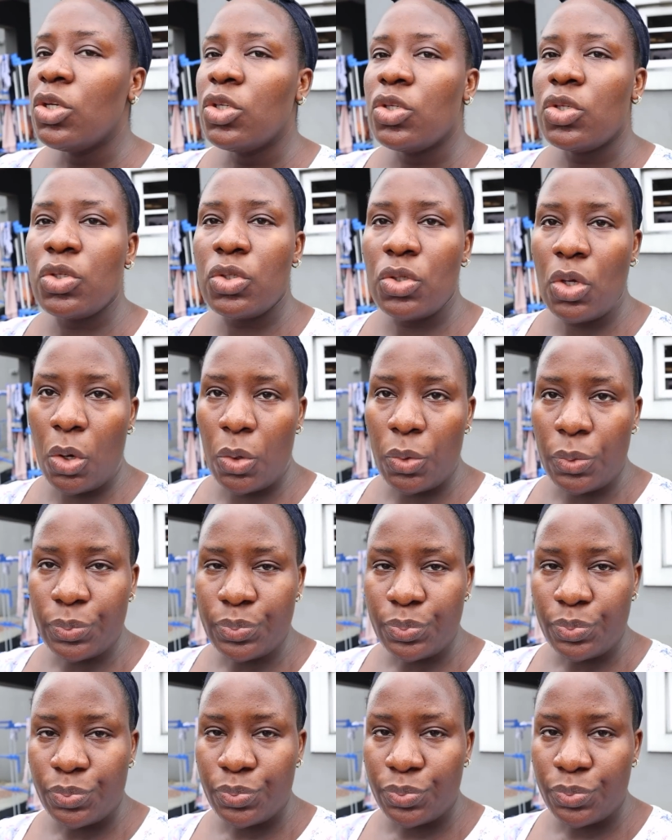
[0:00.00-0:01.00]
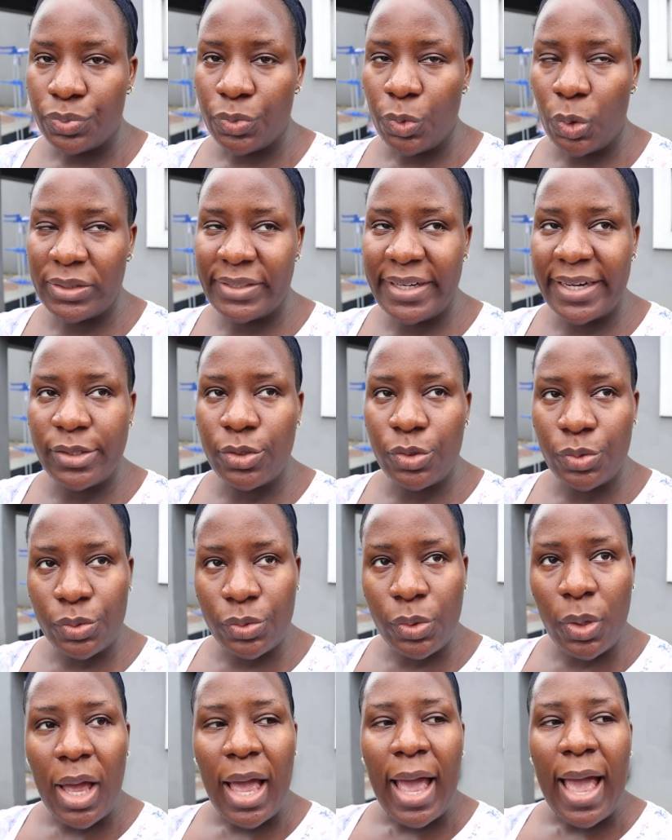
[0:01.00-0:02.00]
So what did I
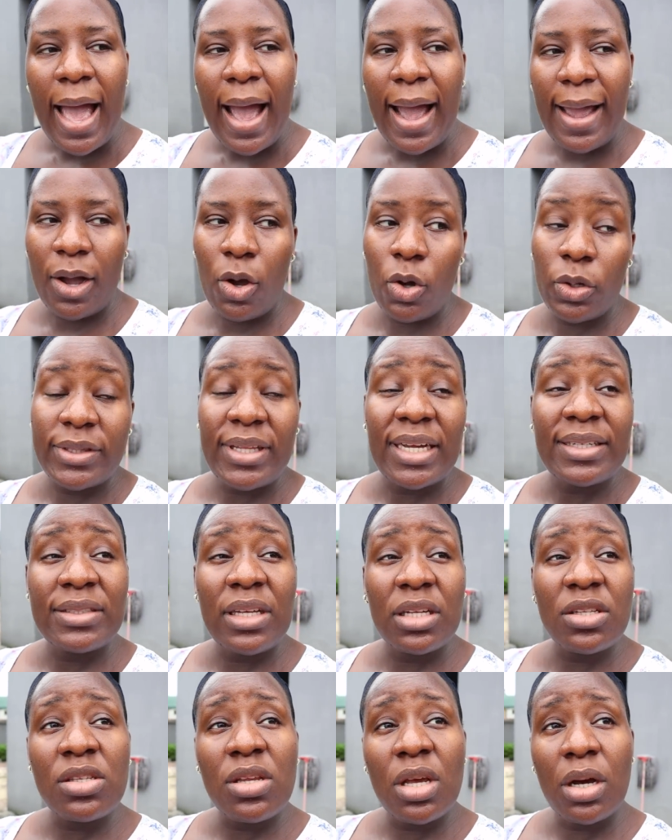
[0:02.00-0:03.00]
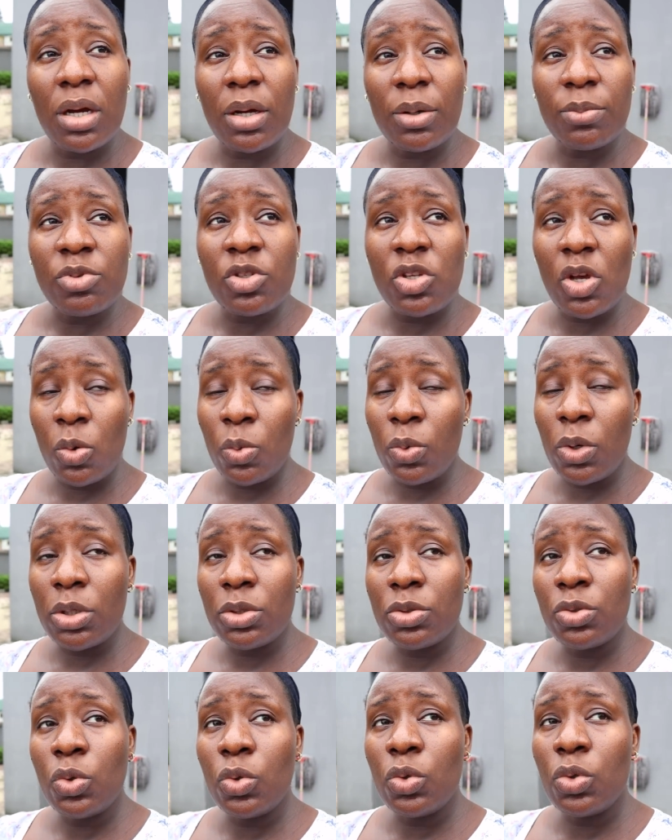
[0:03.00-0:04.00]
do? I contacted
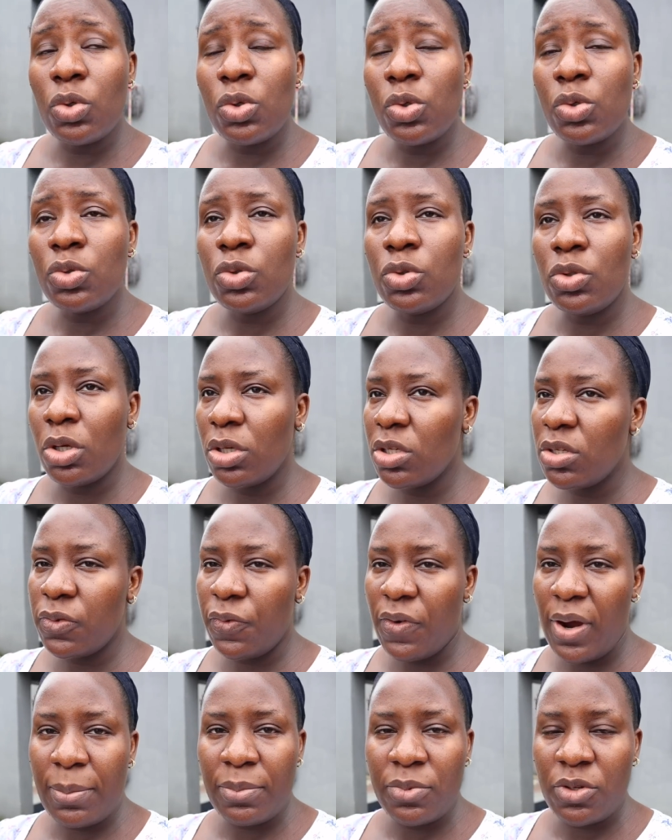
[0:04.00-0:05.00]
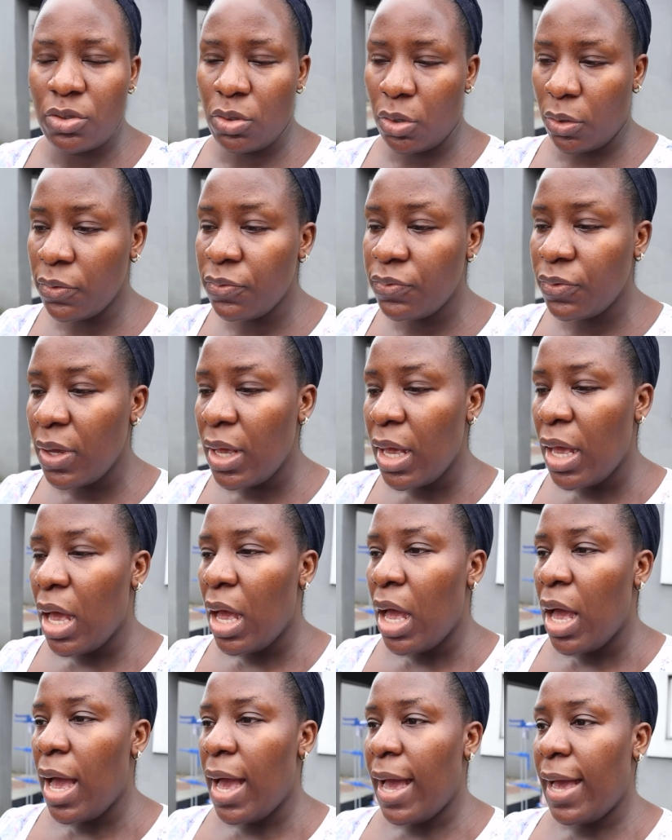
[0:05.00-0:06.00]
someone who does farm stuff,
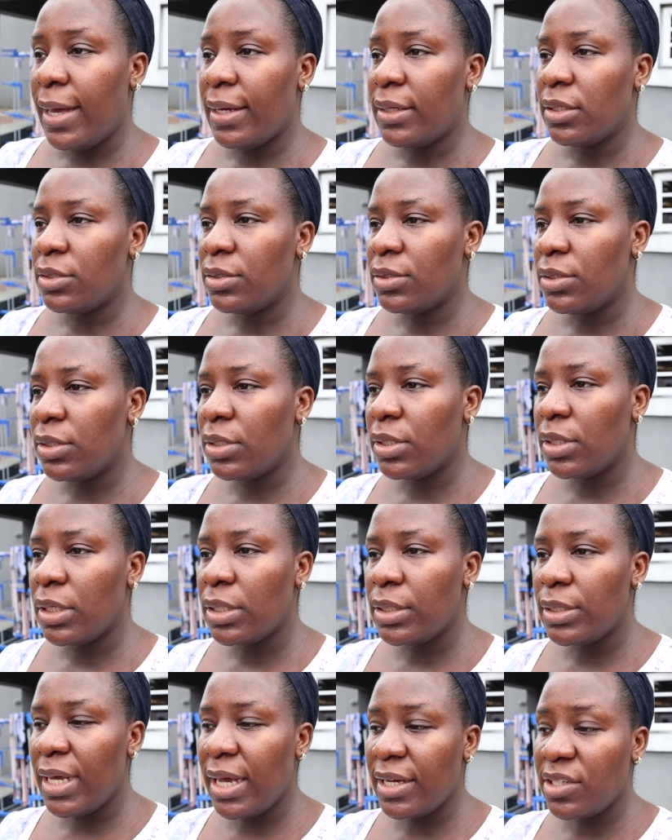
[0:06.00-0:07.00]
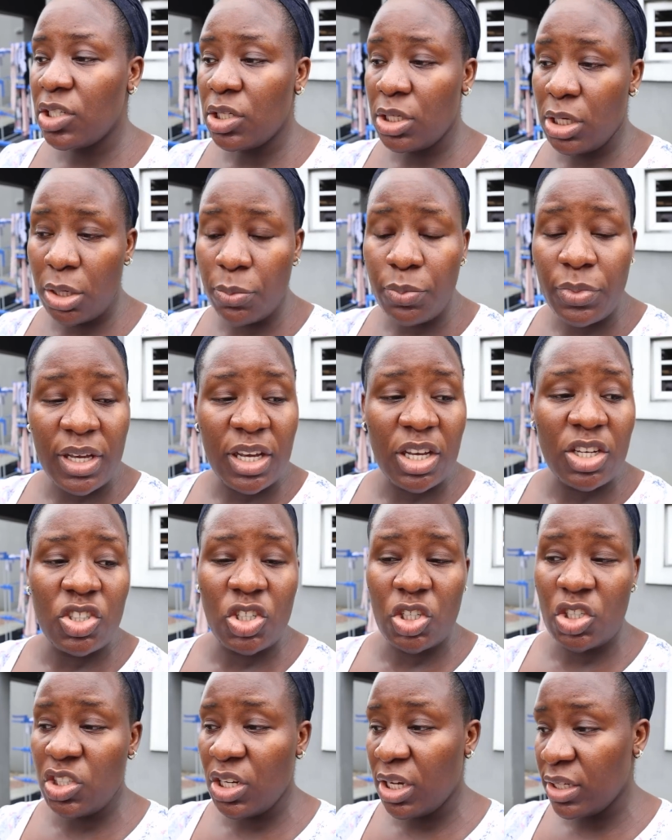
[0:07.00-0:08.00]
and yeah, she came here,
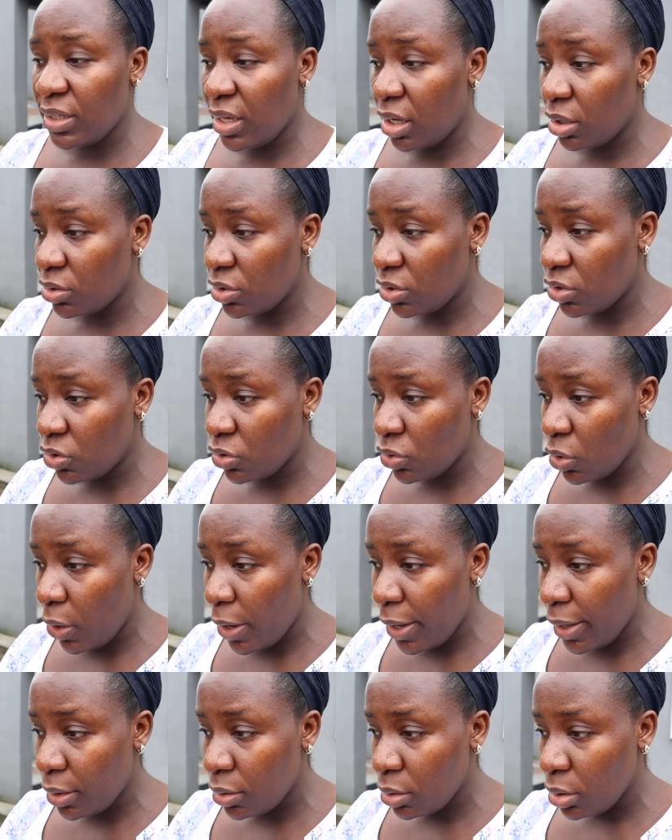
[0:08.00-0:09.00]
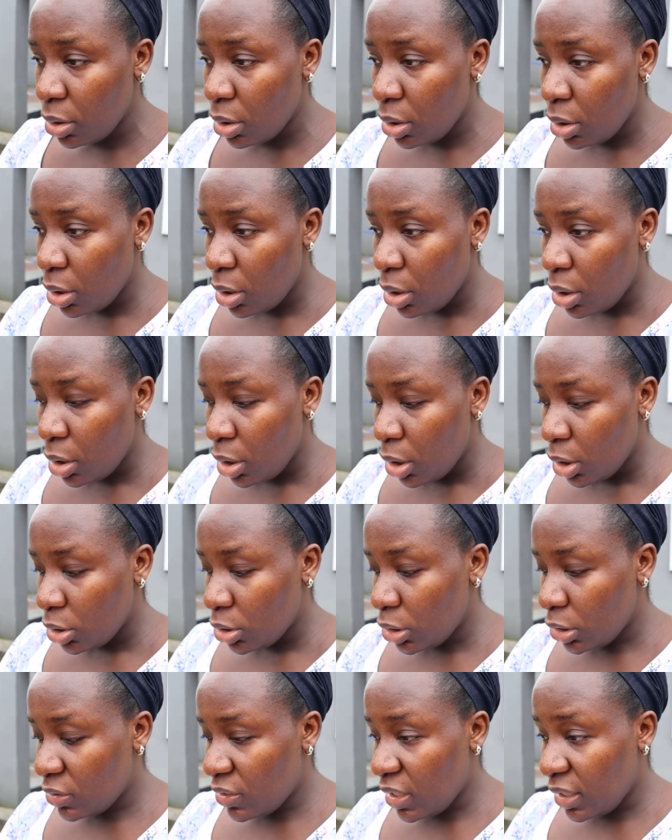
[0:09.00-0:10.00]
she checked out the soil,
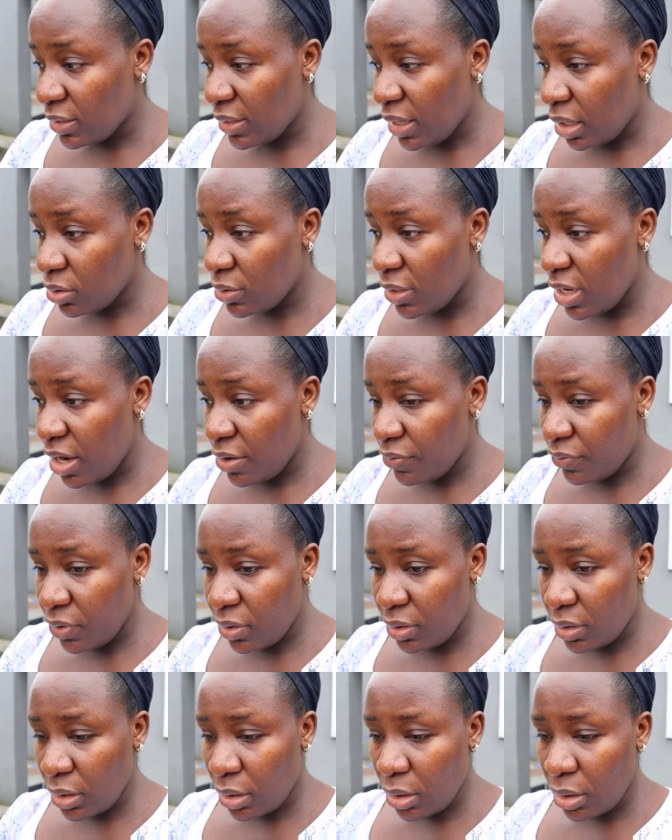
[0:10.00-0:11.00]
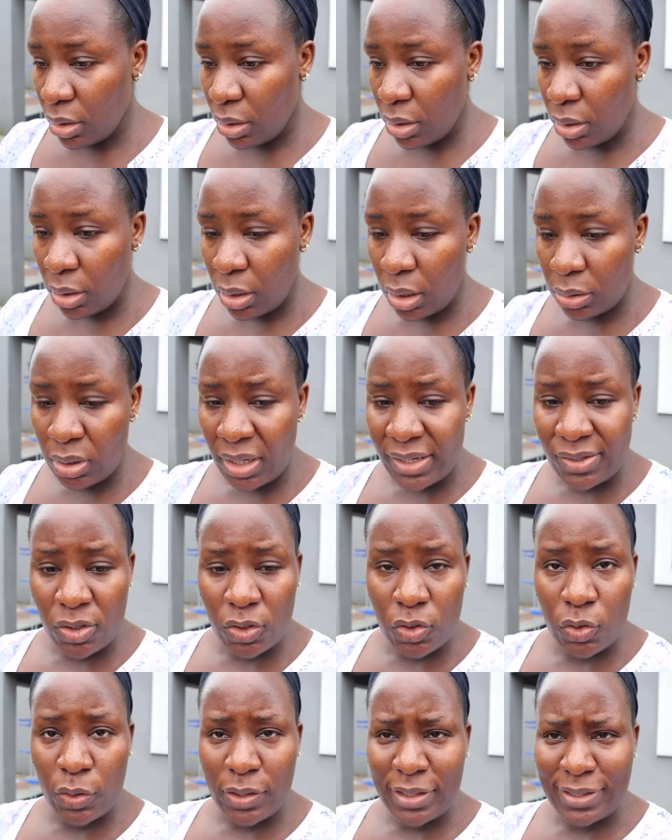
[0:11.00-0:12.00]
she checked out everything. I thought I
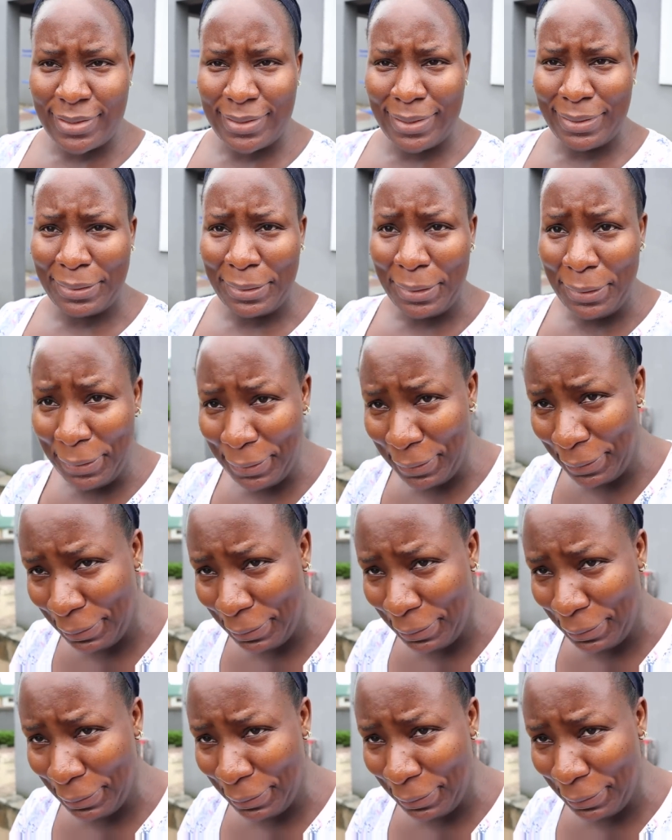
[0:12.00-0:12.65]
just saw a snake.